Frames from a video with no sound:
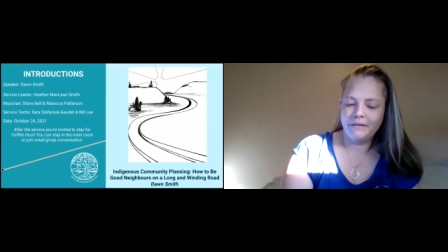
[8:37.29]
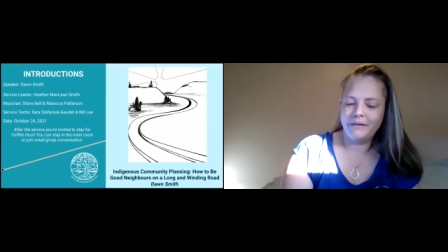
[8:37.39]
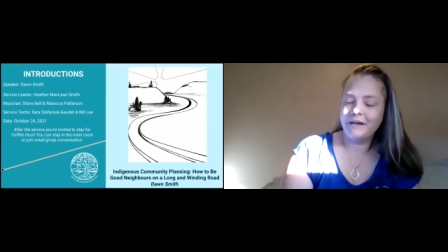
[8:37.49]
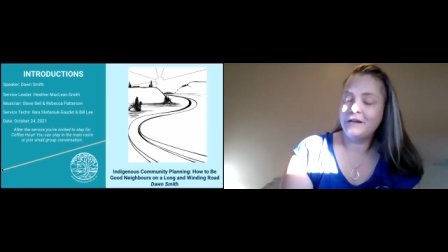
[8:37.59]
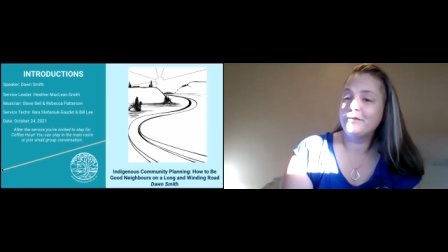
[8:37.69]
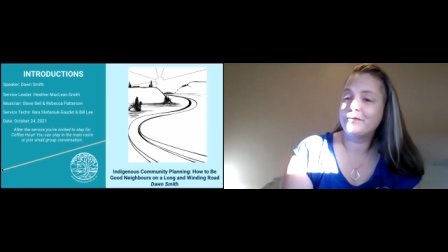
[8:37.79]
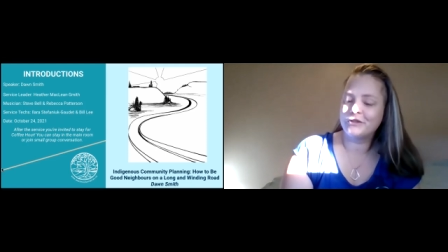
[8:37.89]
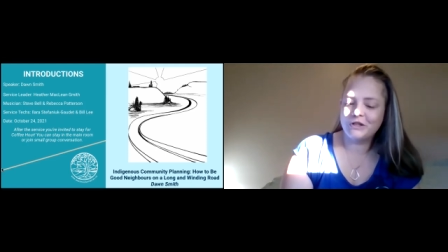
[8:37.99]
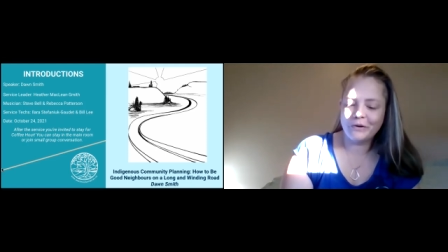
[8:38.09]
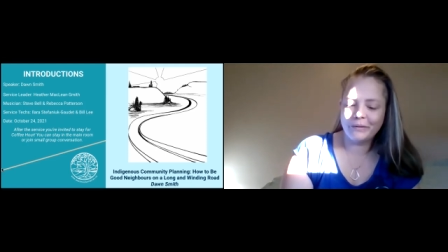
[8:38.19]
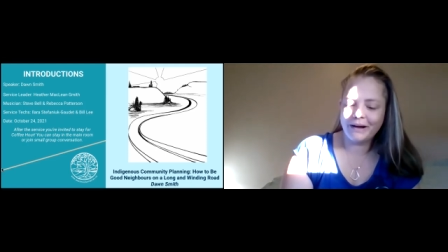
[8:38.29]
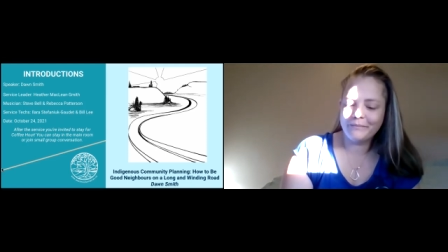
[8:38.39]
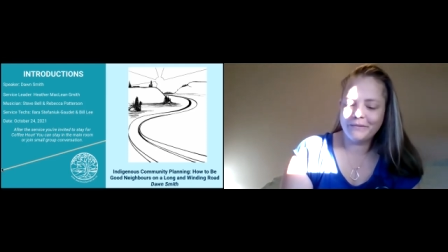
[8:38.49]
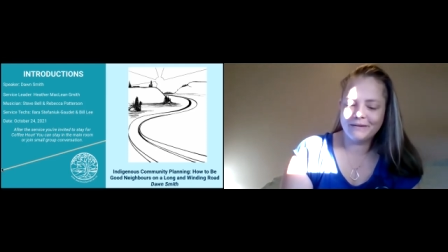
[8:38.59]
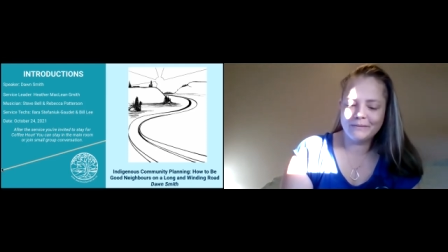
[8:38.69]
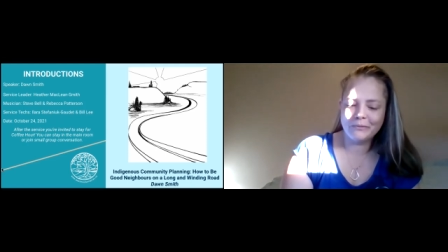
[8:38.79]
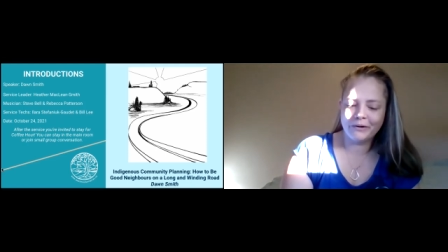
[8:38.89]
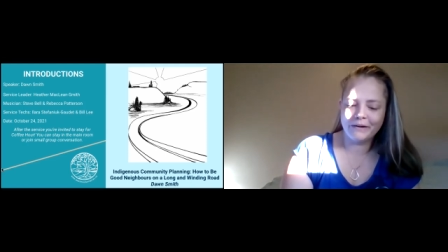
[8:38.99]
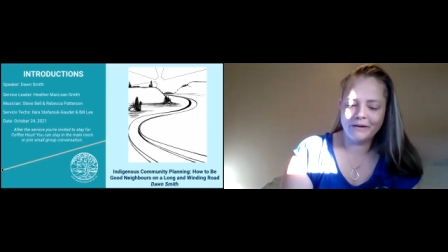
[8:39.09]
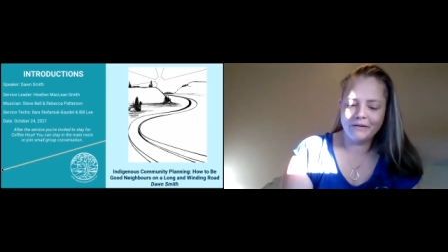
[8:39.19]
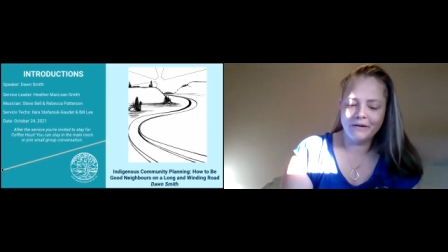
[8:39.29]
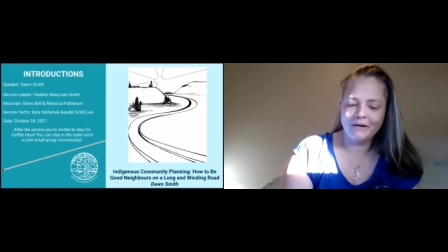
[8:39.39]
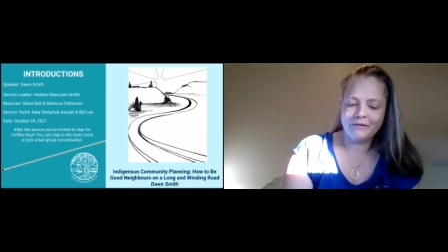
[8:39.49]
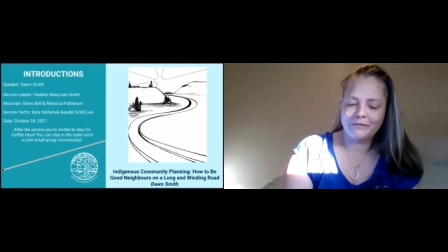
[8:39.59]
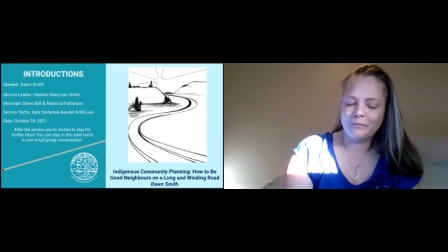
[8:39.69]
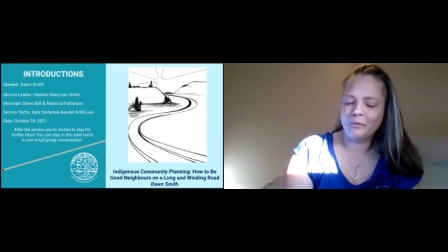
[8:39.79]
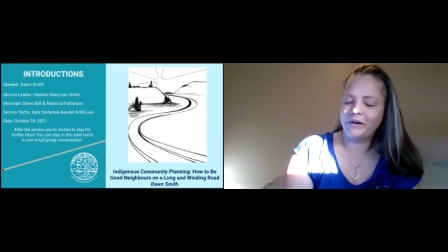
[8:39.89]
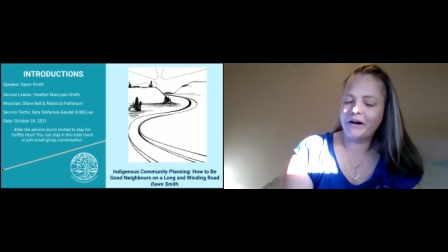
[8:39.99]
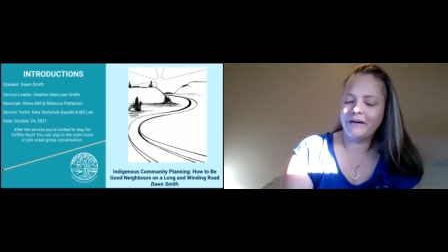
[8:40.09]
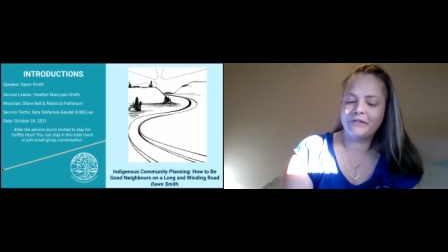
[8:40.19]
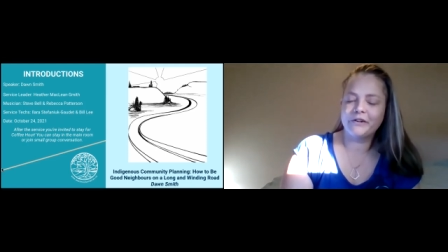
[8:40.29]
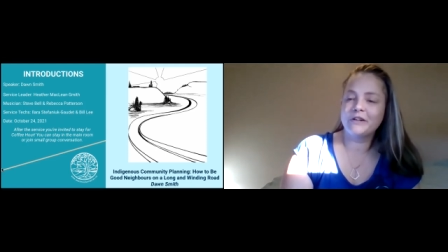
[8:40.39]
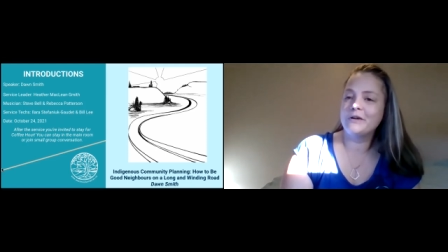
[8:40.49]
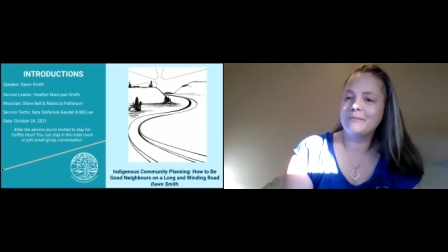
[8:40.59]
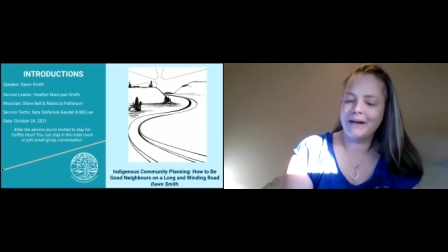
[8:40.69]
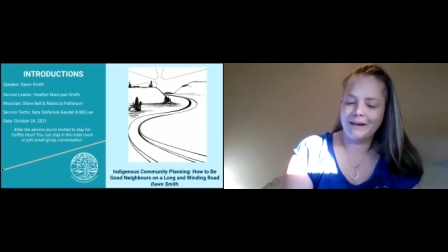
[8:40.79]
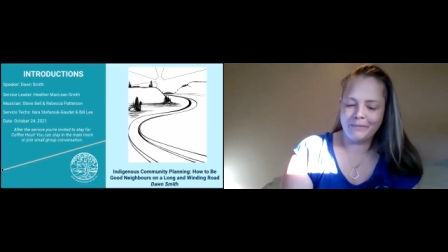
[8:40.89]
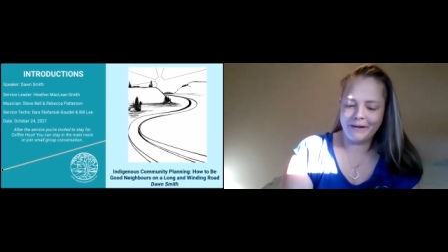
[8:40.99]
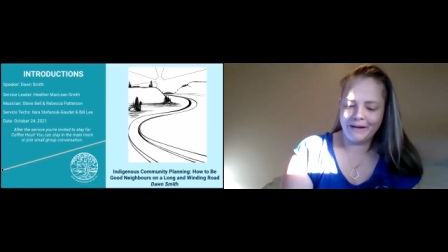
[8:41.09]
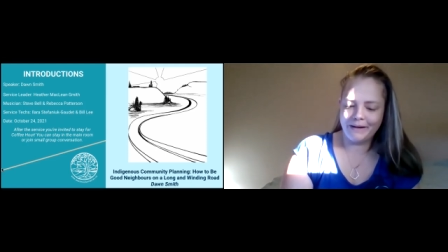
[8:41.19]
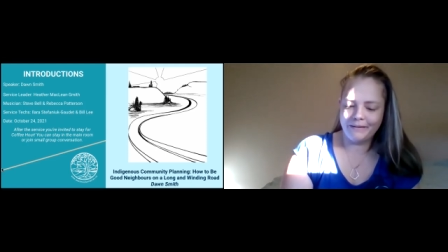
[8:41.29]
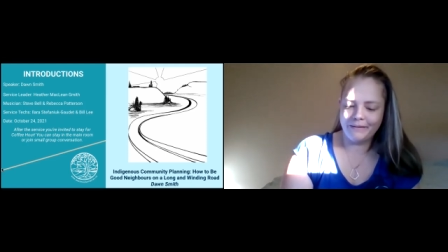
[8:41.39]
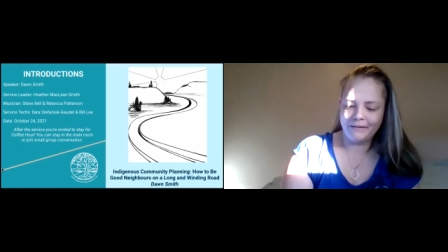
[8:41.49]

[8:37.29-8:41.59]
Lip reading: Thank you for showing up this morning from wherever you may be.